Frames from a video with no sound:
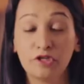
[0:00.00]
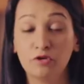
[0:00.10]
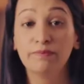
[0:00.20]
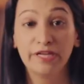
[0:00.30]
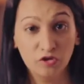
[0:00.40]
the
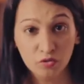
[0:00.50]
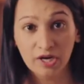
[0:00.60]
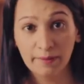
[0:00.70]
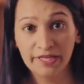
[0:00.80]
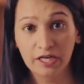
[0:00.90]
new metro
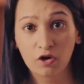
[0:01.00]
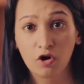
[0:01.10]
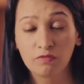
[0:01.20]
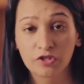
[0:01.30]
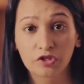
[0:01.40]
coming
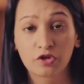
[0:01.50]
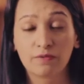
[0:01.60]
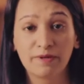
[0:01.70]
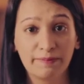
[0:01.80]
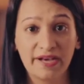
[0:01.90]
along, which is going
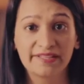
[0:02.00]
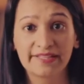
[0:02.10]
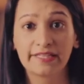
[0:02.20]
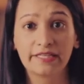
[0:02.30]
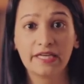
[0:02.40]
to be
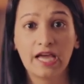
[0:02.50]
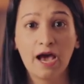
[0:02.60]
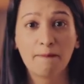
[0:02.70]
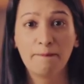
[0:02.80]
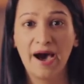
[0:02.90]
passing
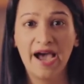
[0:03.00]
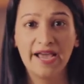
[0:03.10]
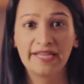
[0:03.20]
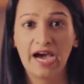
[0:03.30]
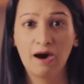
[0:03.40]

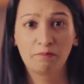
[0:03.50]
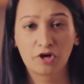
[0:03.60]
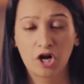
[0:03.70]
by our